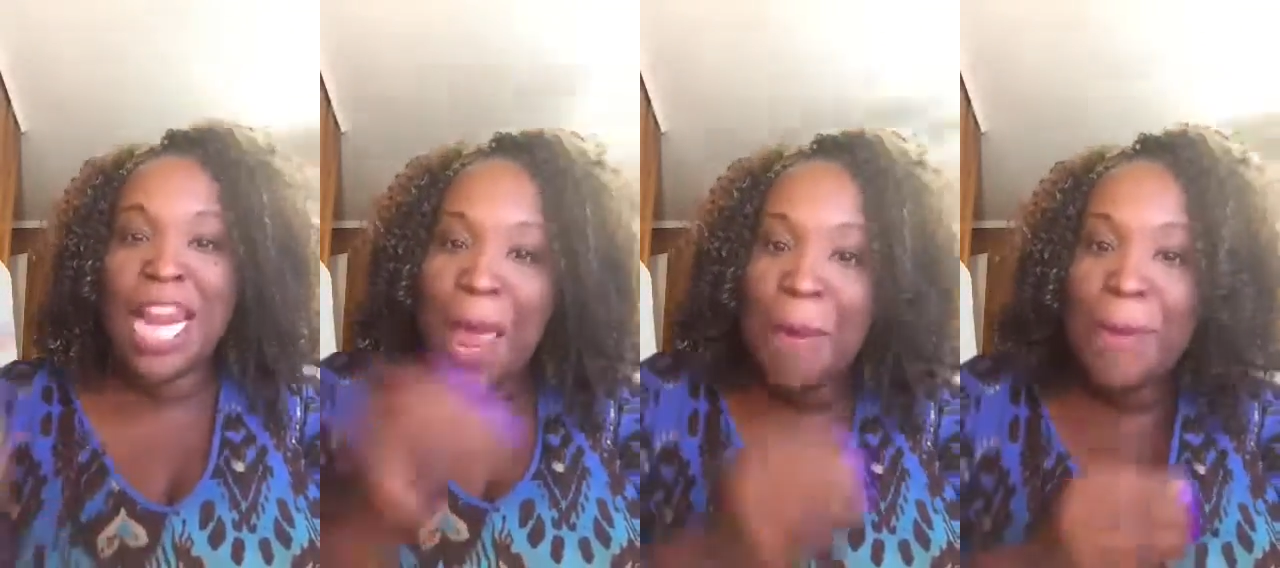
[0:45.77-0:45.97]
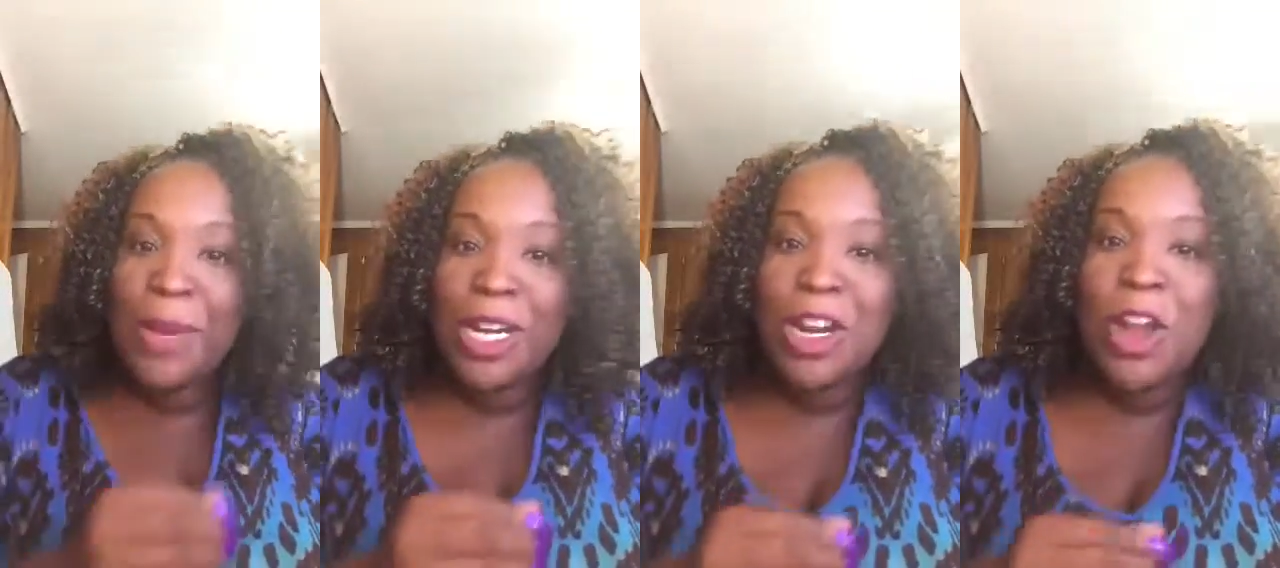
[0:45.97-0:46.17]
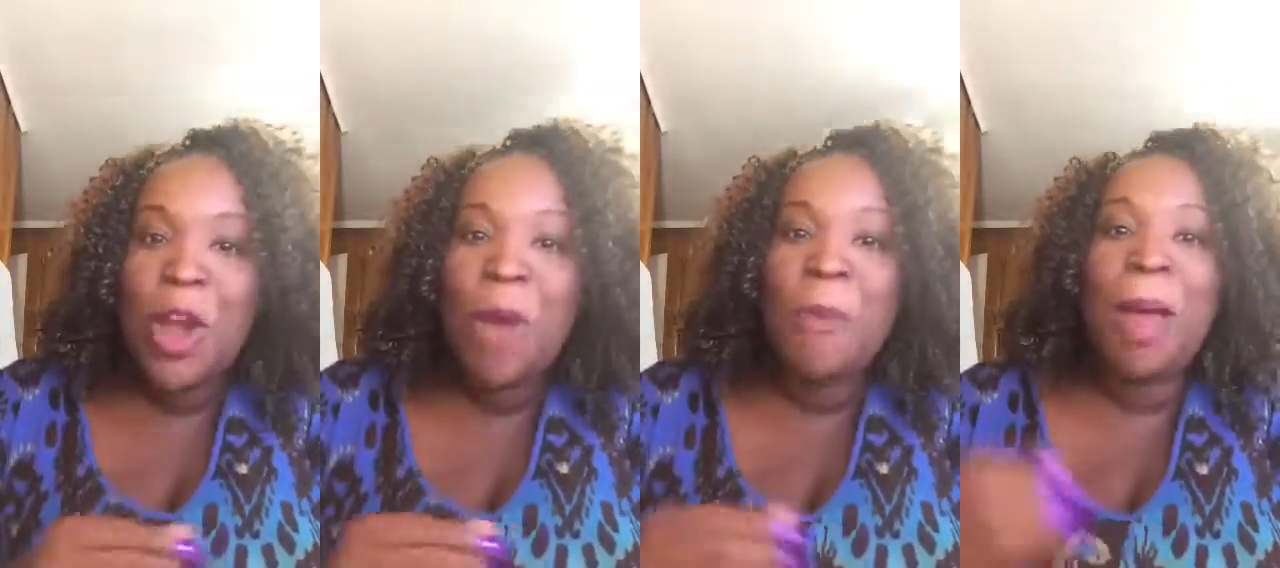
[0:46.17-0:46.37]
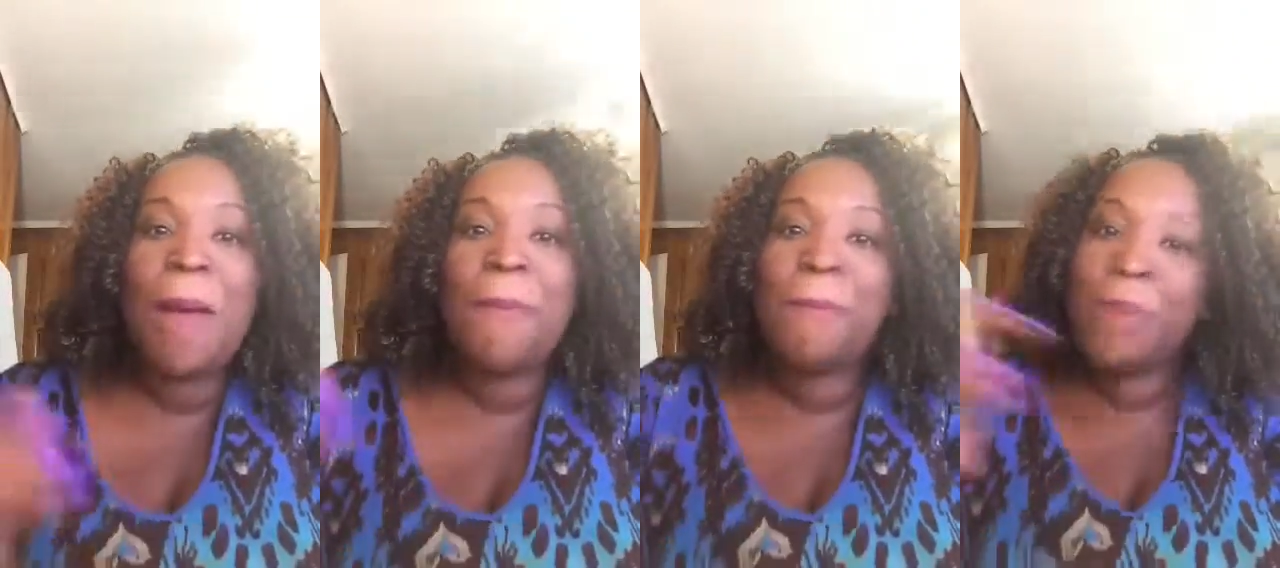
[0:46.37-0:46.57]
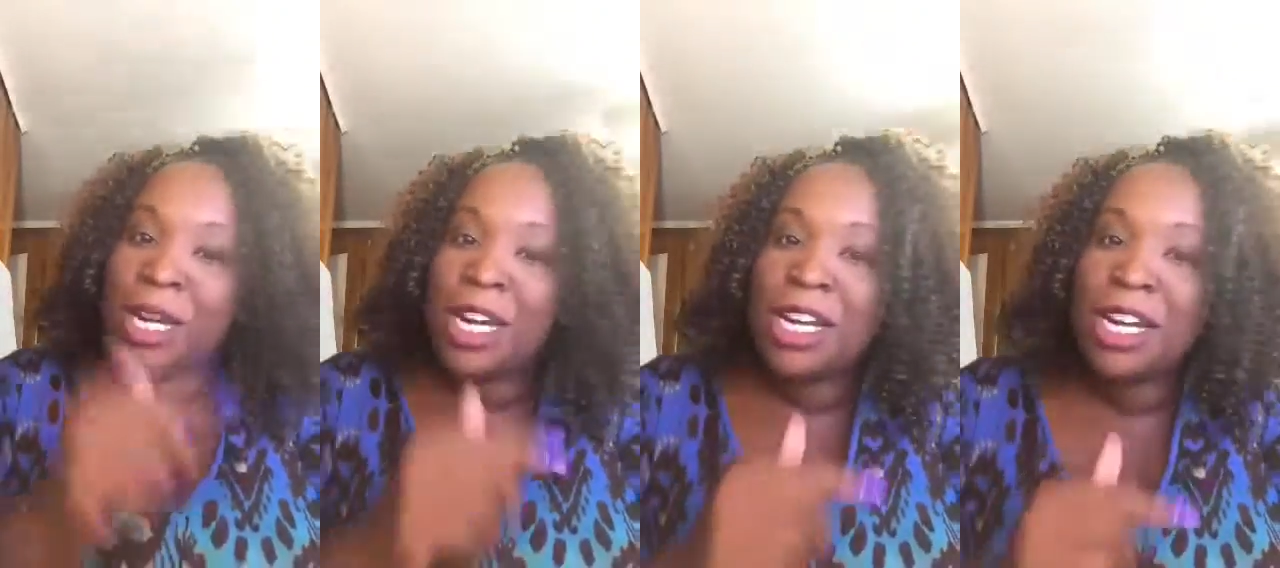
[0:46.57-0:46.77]
let me know by
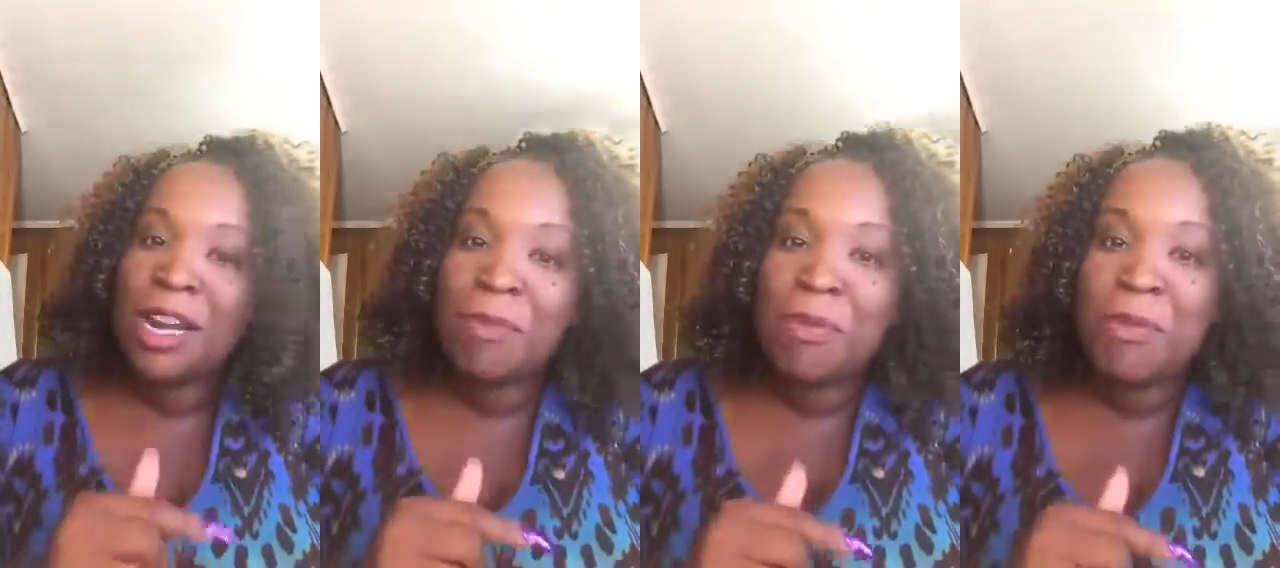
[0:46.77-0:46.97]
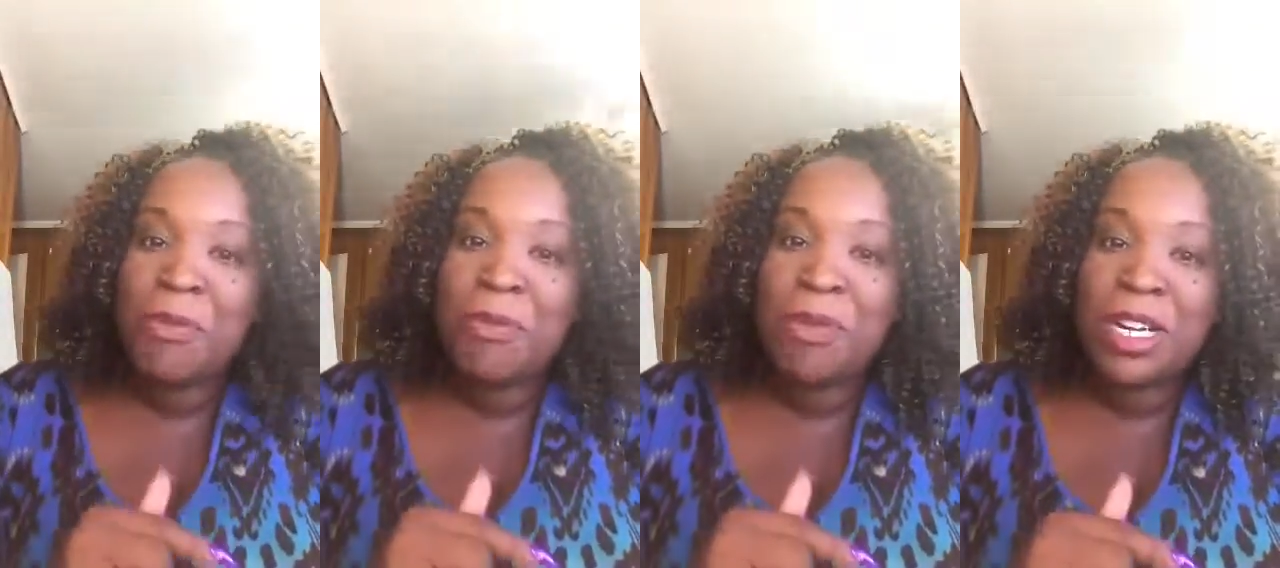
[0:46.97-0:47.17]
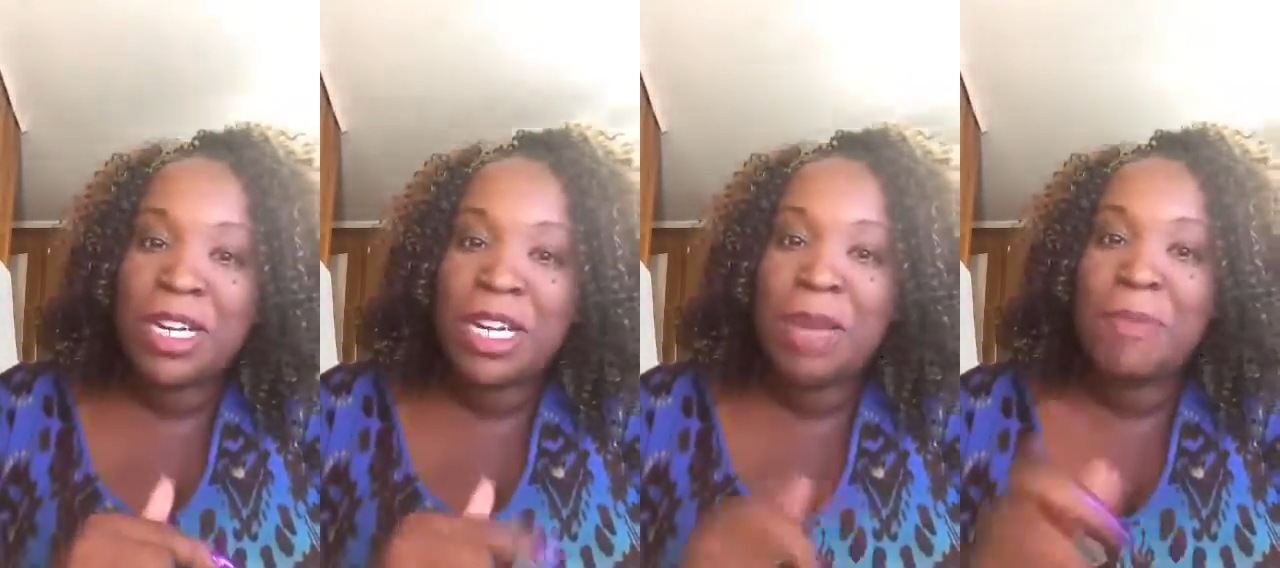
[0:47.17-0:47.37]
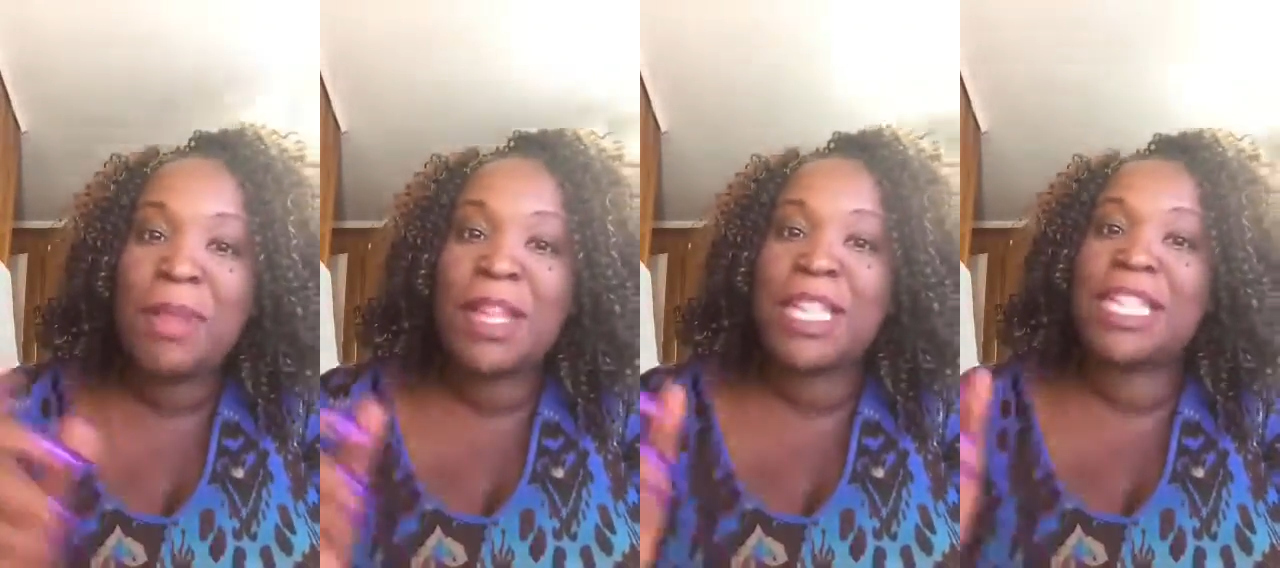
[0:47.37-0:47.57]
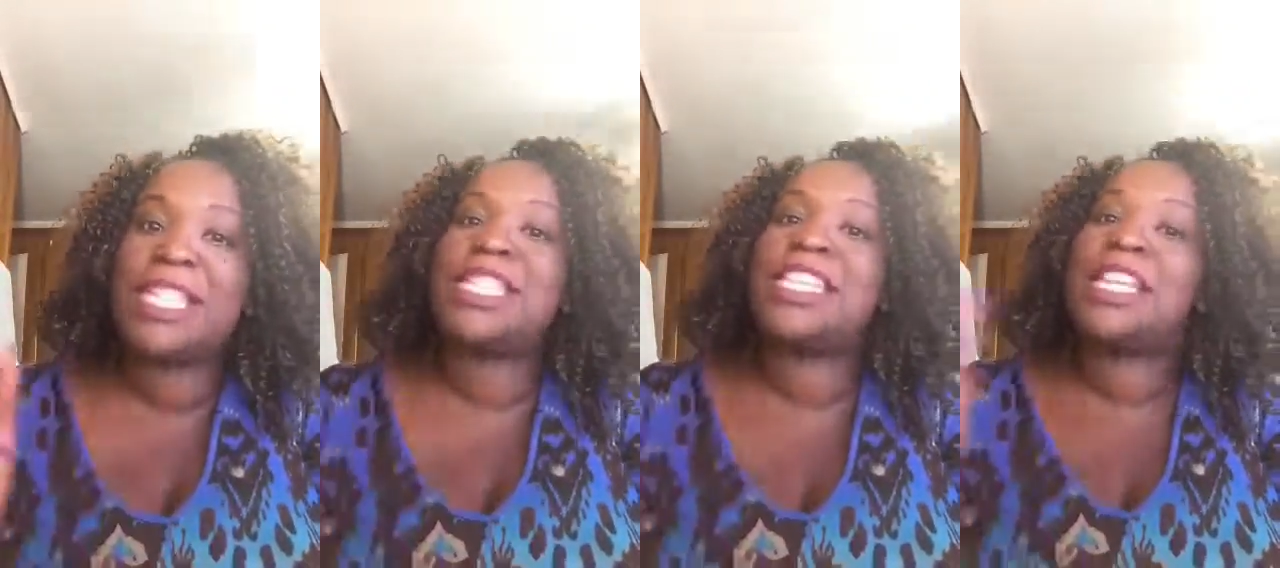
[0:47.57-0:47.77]
putting number 1 up and